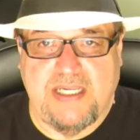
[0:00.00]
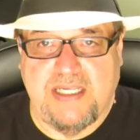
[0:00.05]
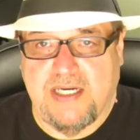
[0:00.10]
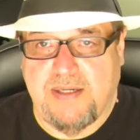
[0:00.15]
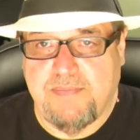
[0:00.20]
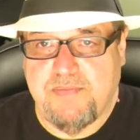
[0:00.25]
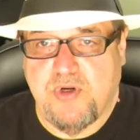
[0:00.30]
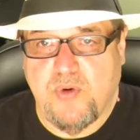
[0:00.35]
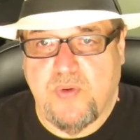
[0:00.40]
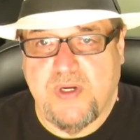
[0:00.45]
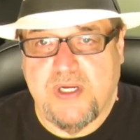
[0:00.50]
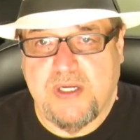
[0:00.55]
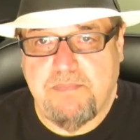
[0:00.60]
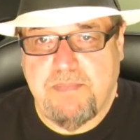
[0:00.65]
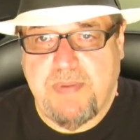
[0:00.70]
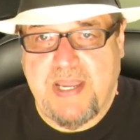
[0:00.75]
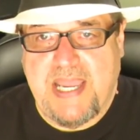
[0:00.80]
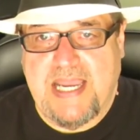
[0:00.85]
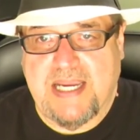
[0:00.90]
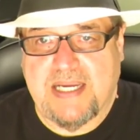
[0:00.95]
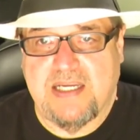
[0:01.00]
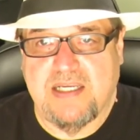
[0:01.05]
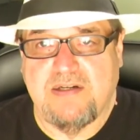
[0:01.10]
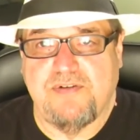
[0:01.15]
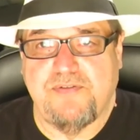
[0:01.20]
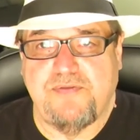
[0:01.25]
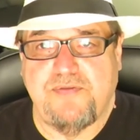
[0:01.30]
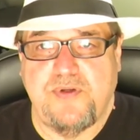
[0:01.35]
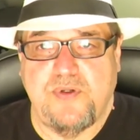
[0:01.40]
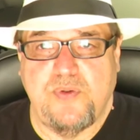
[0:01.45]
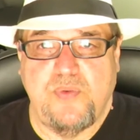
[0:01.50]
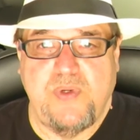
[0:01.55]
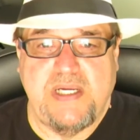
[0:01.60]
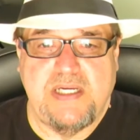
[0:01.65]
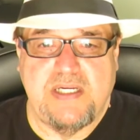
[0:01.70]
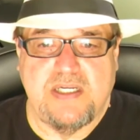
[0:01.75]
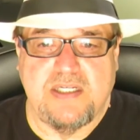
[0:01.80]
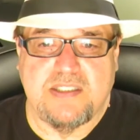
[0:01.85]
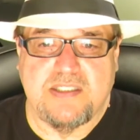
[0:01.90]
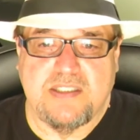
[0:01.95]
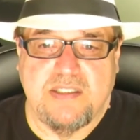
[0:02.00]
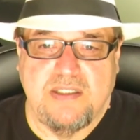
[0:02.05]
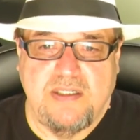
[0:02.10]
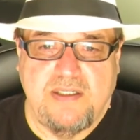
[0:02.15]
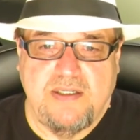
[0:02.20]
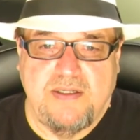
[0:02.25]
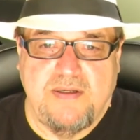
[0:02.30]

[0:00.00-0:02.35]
and I'm going back in a few weeks.